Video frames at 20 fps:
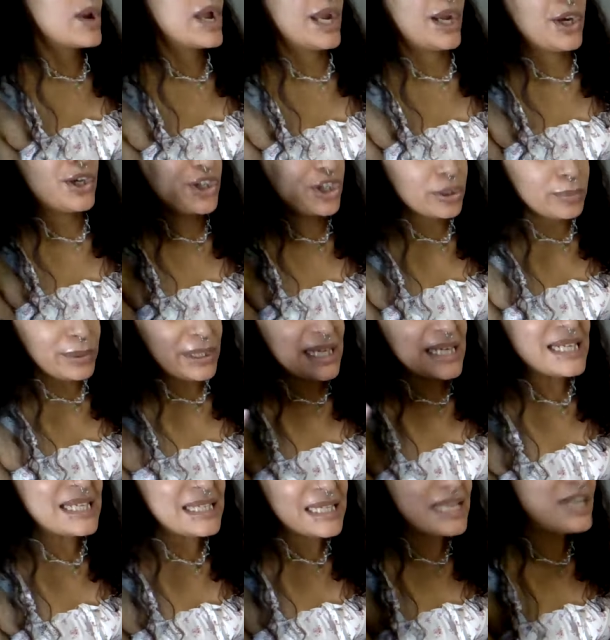hair, you're
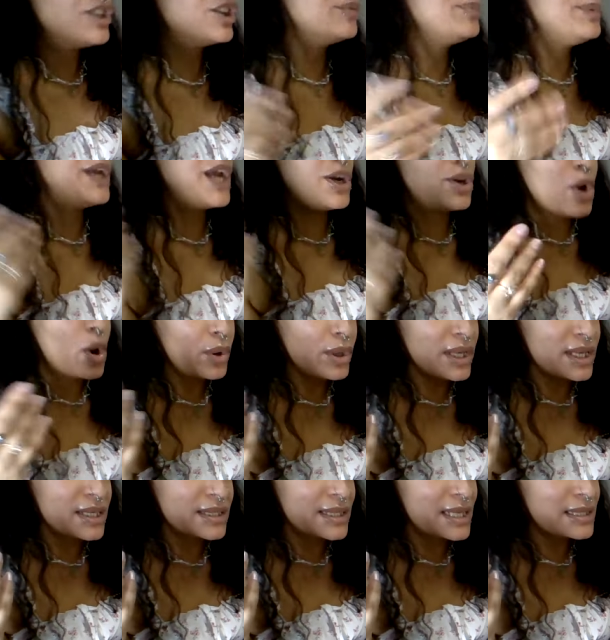being seen. You're being
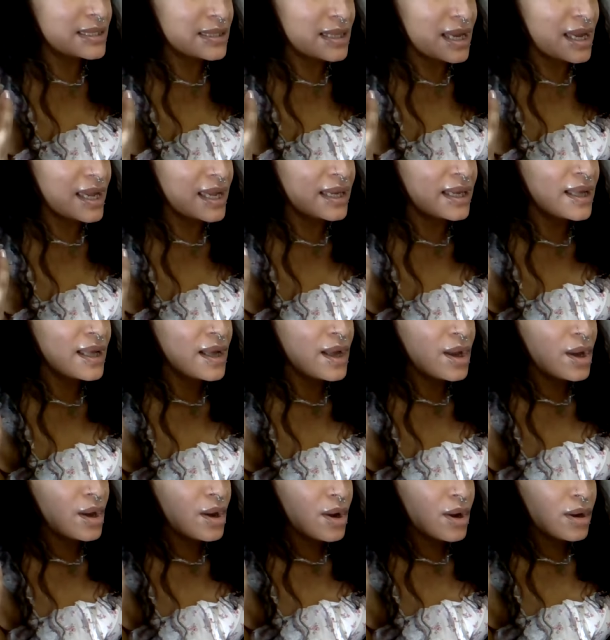noticed. It's like,
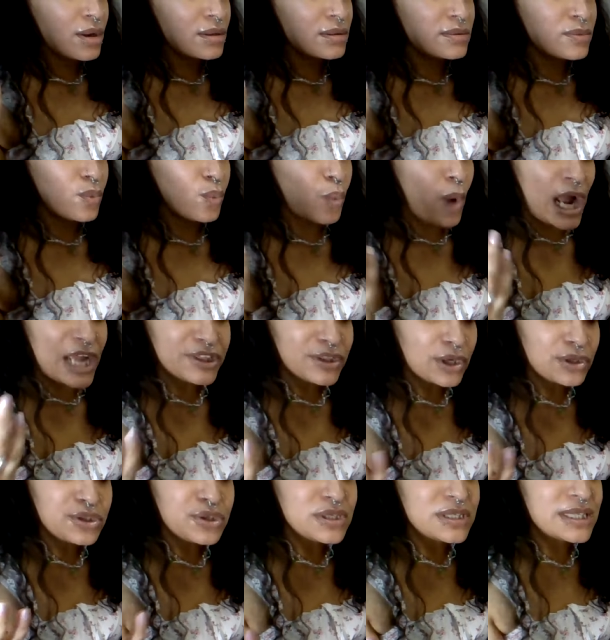I
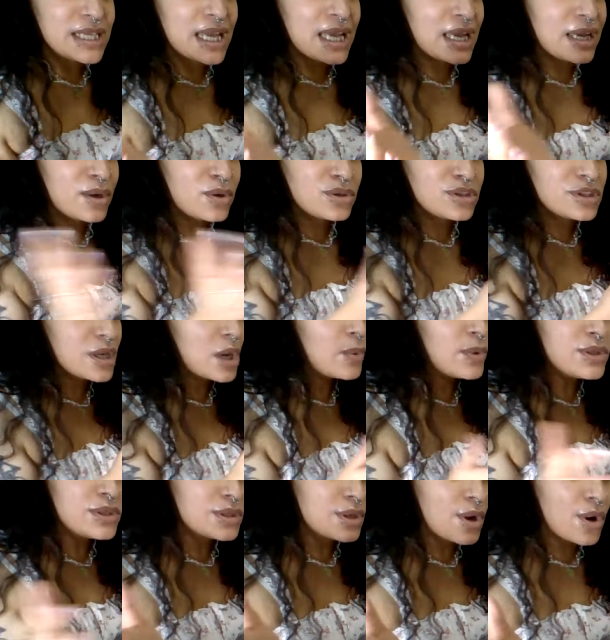thought you said
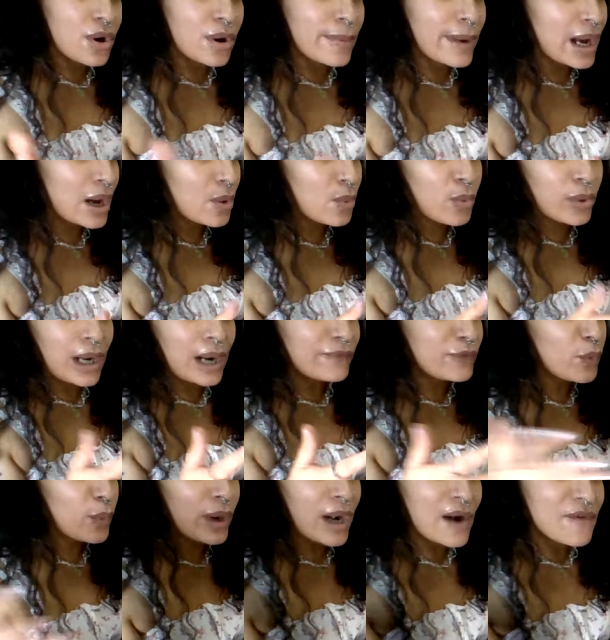so-and-so about
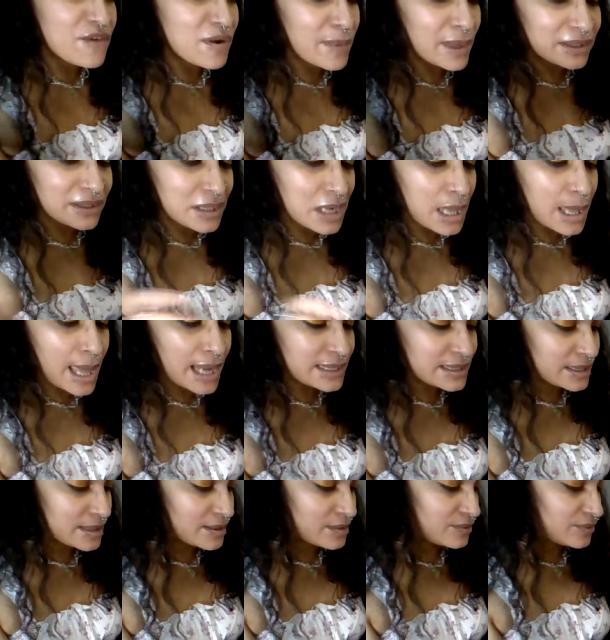whatever, whatever about the
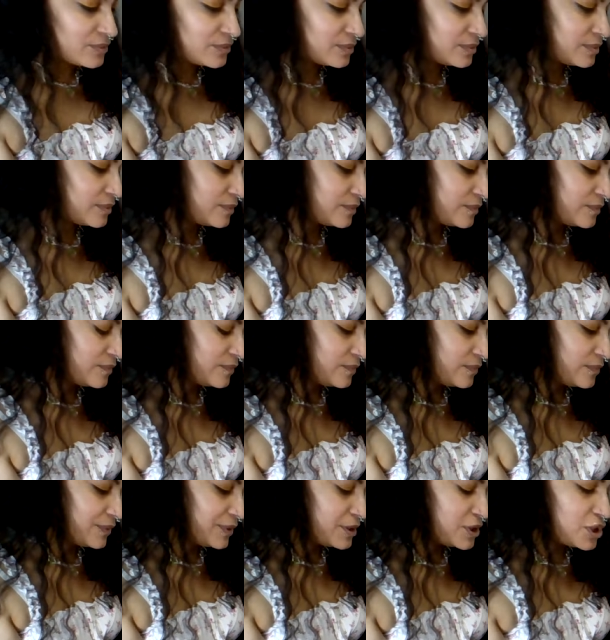collective.
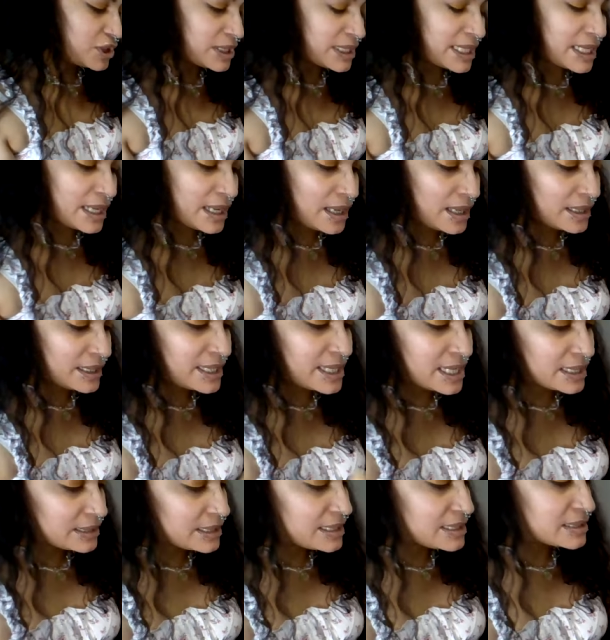She can't
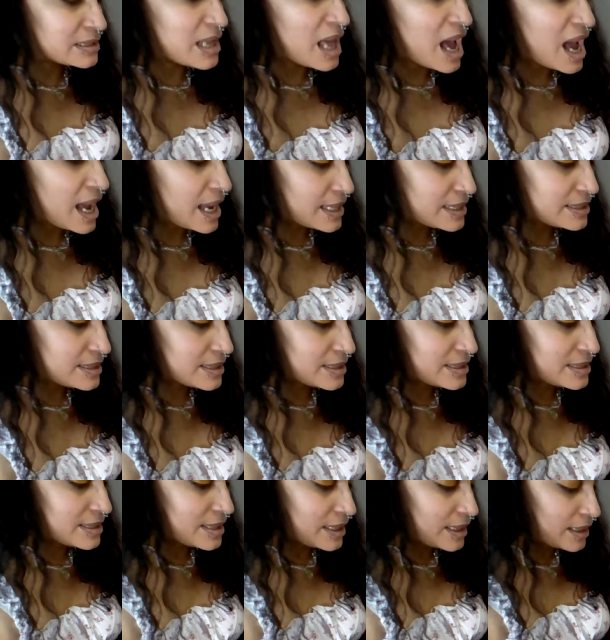get these lies to
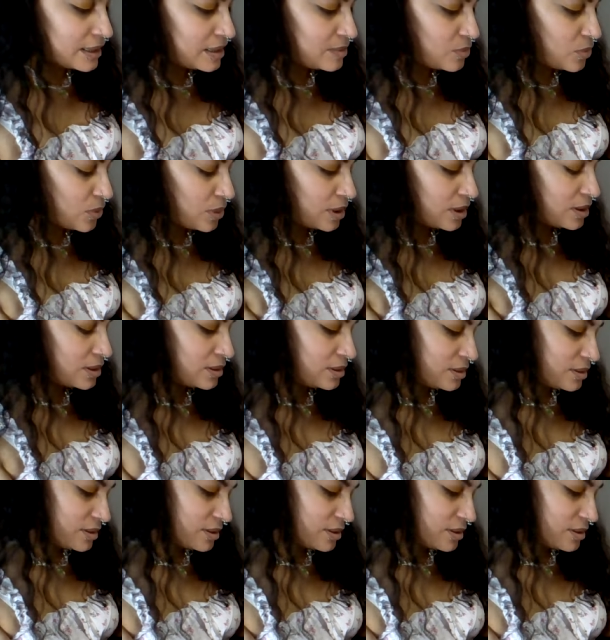stick anymore.